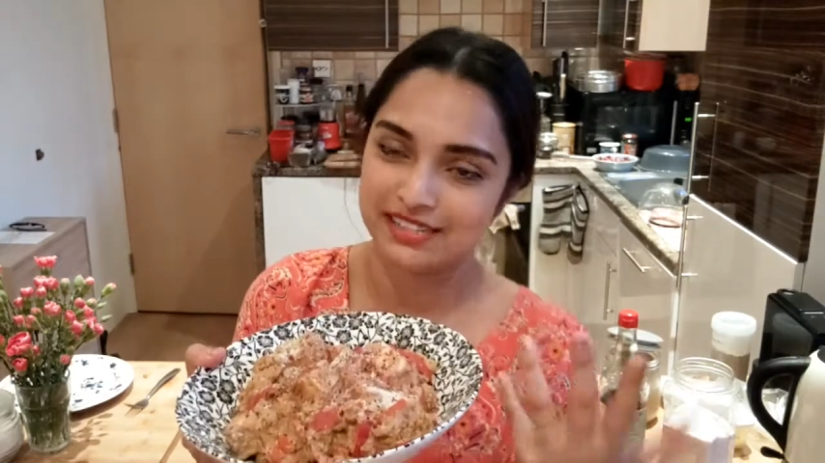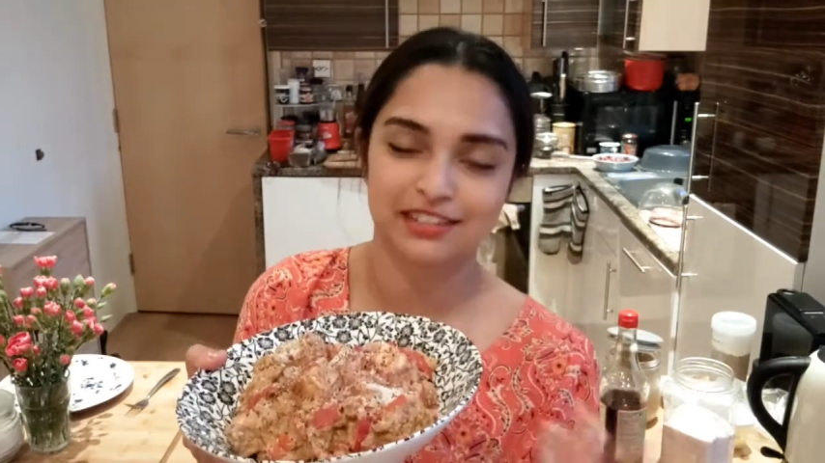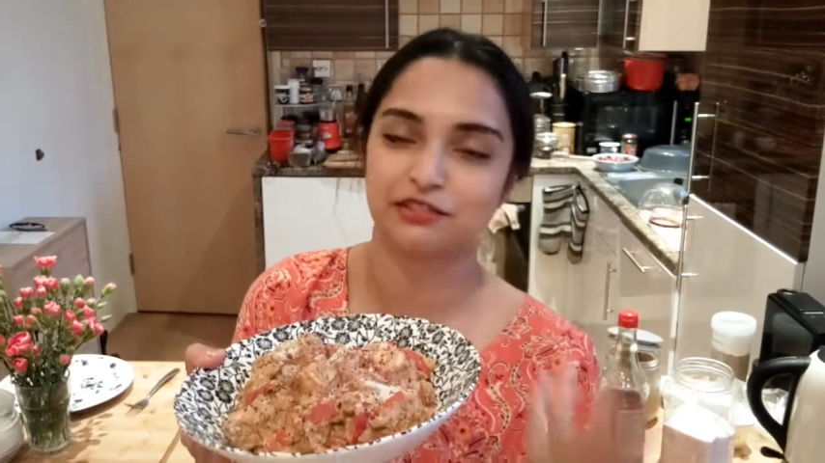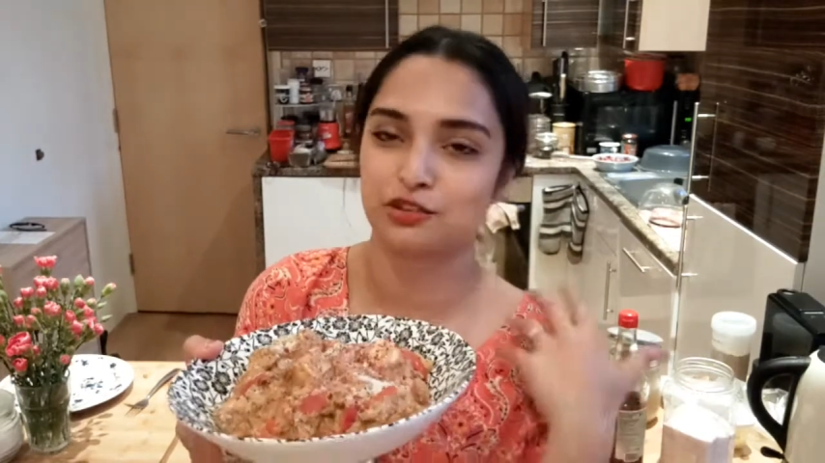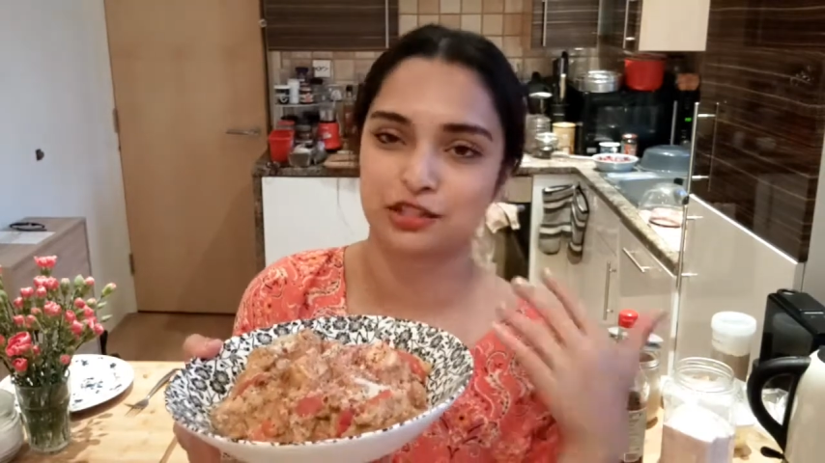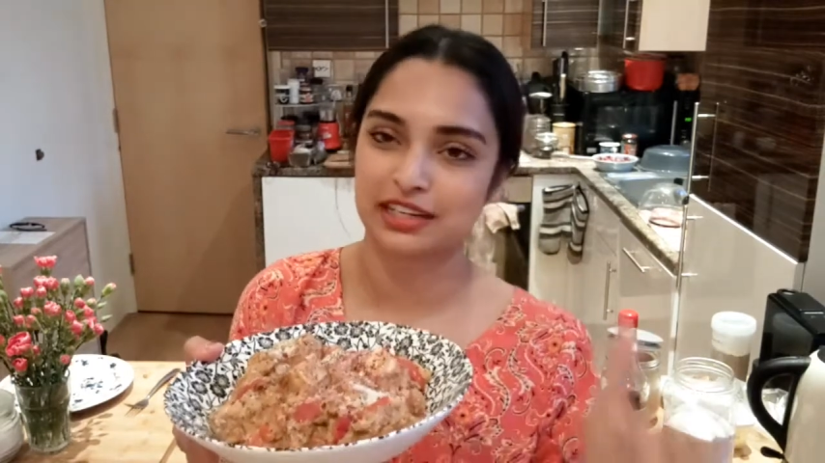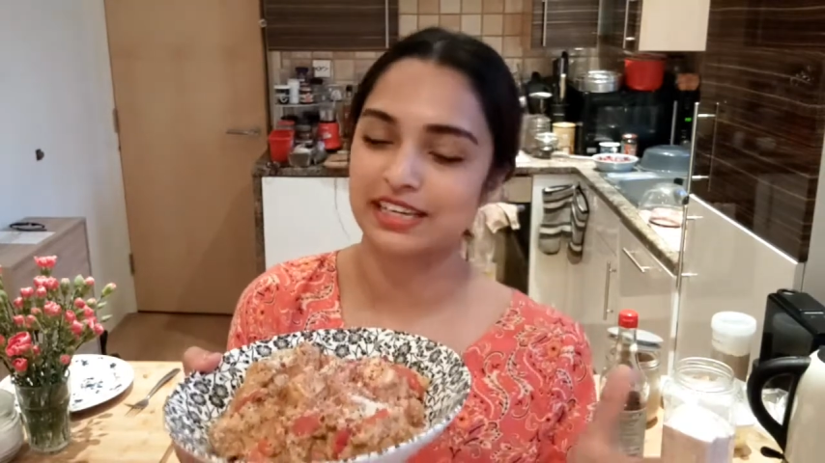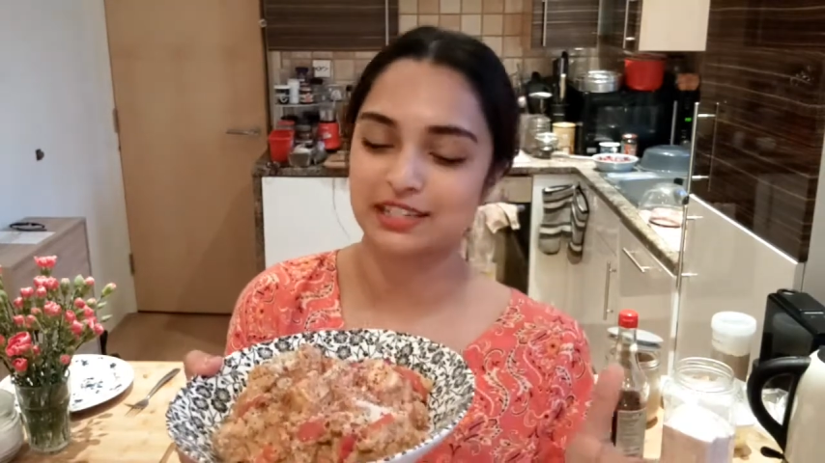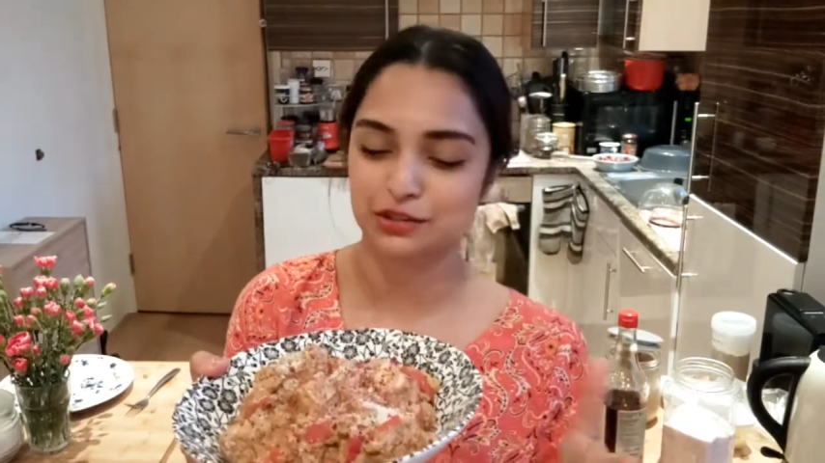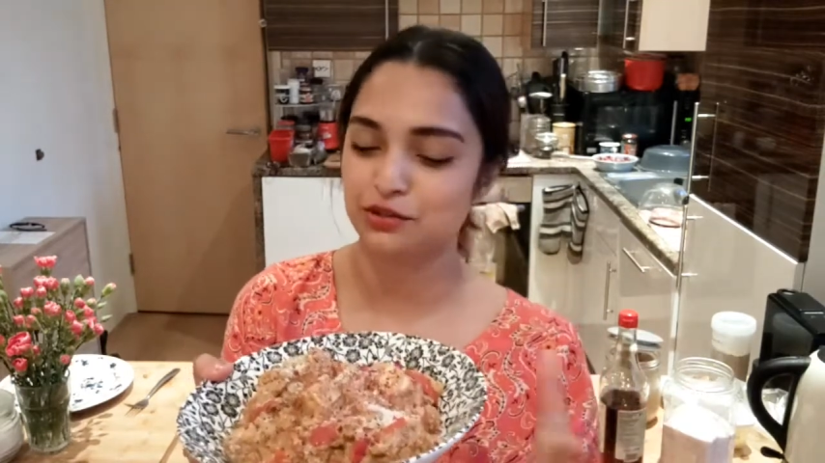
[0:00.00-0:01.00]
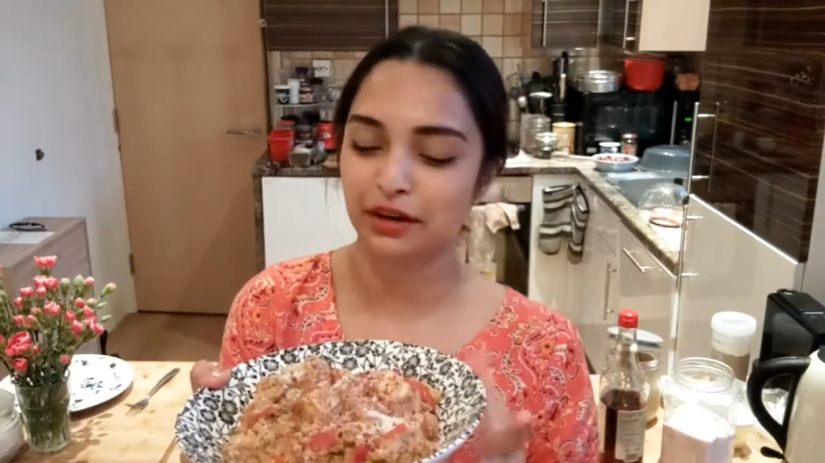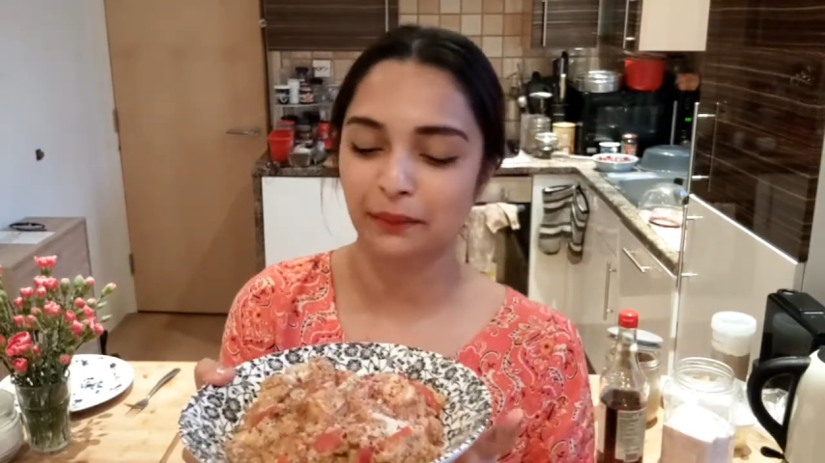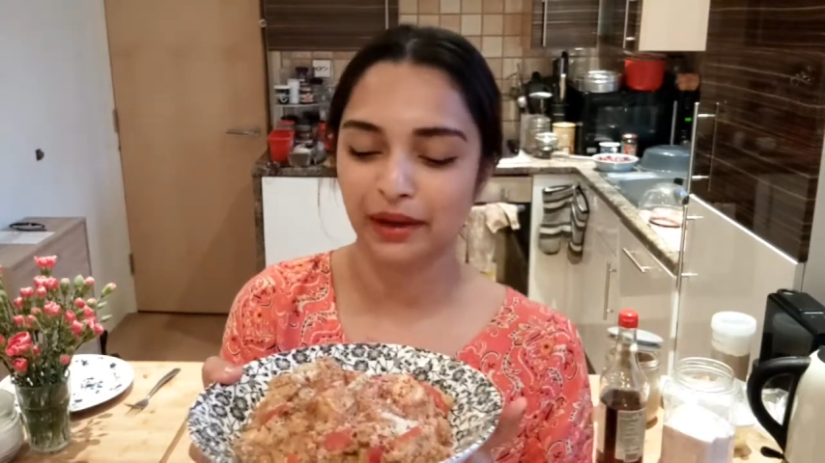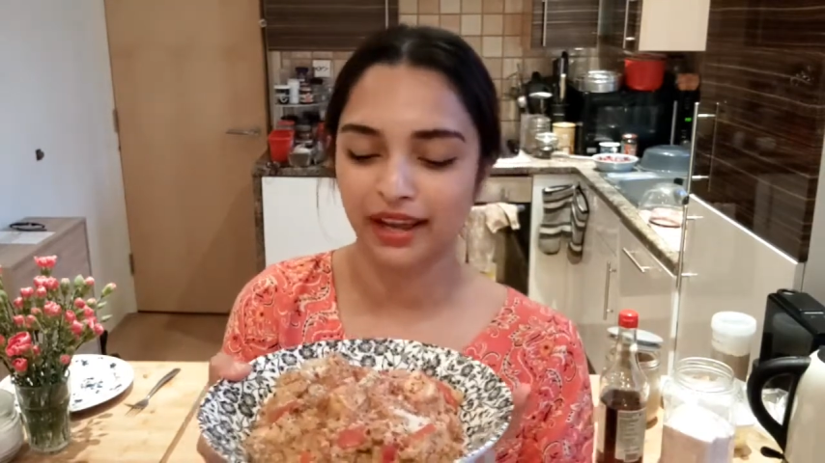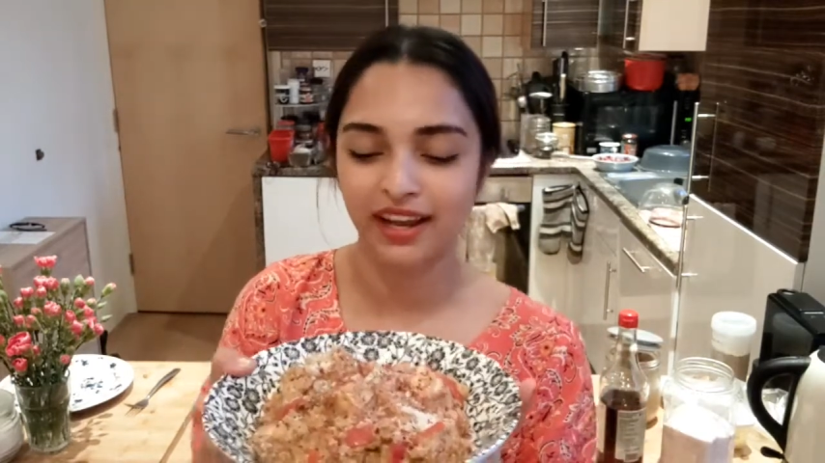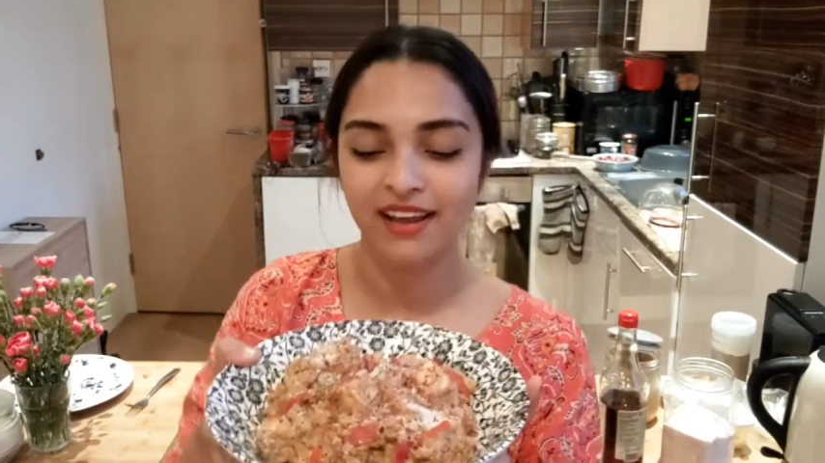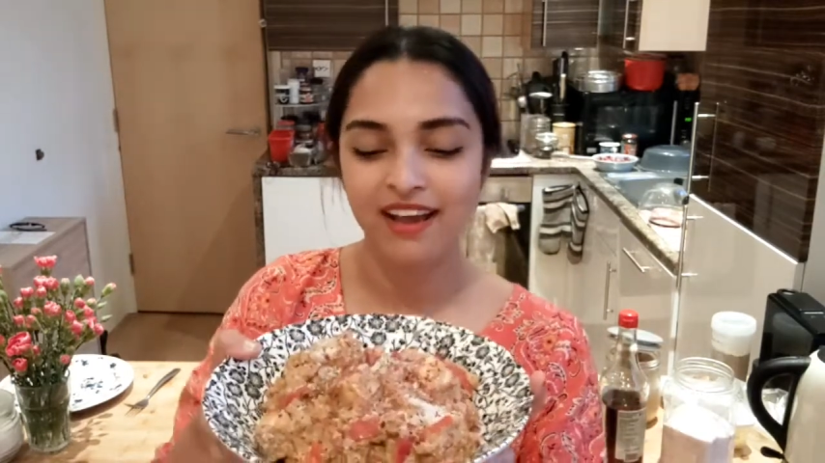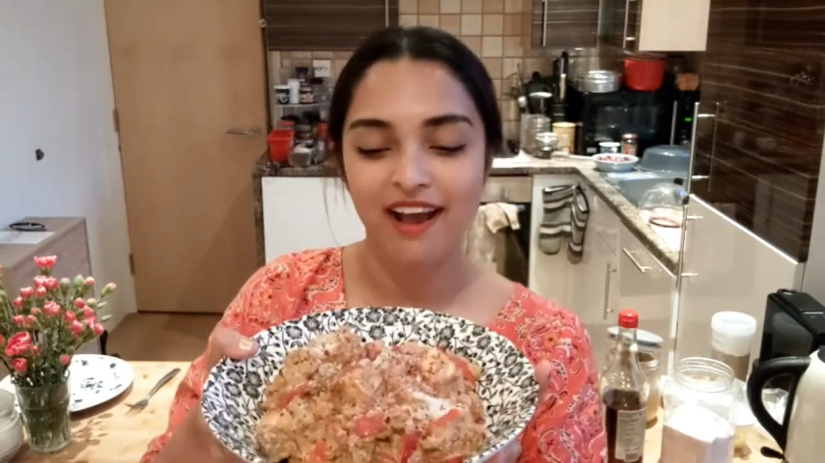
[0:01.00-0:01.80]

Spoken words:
needed if you're just going to eat it straight away.